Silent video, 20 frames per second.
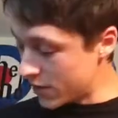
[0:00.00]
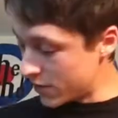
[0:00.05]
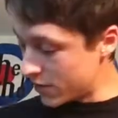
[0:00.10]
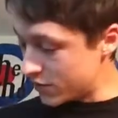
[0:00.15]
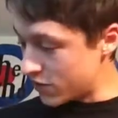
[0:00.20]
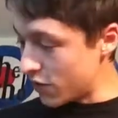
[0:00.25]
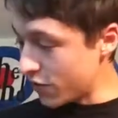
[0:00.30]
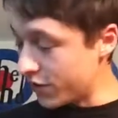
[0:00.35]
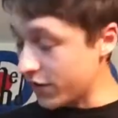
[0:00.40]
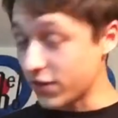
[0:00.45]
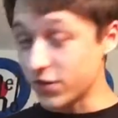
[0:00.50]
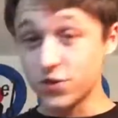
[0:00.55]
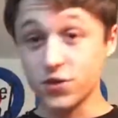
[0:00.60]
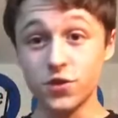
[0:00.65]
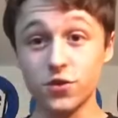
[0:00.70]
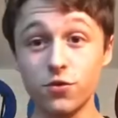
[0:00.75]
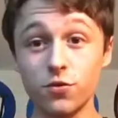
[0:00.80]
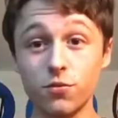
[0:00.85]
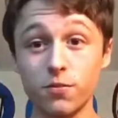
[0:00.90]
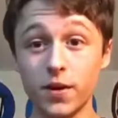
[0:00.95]
there's nothing
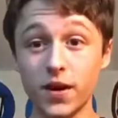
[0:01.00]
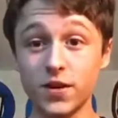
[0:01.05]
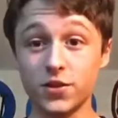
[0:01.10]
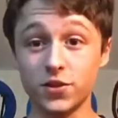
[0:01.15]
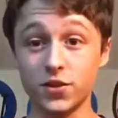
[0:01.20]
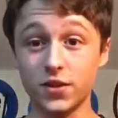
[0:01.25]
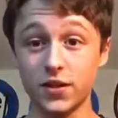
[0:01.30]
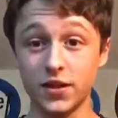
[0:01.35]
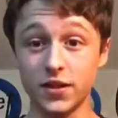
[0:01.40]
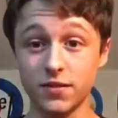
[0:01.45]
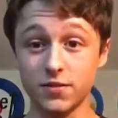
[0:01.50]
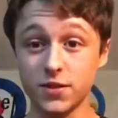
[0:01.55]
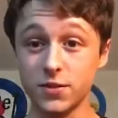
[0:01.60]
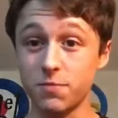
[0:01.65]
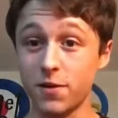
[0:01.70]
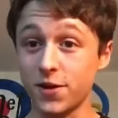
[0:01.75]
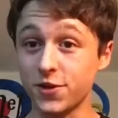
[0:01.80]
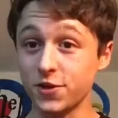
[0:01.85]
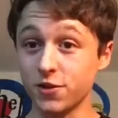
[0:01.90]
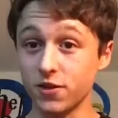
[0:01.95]
too majorly
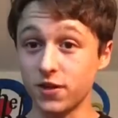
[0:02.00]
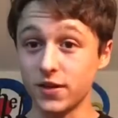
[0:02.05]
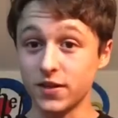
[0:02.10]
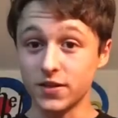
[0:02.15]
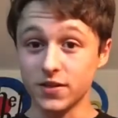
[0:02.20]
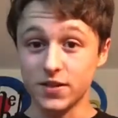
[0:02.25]
special in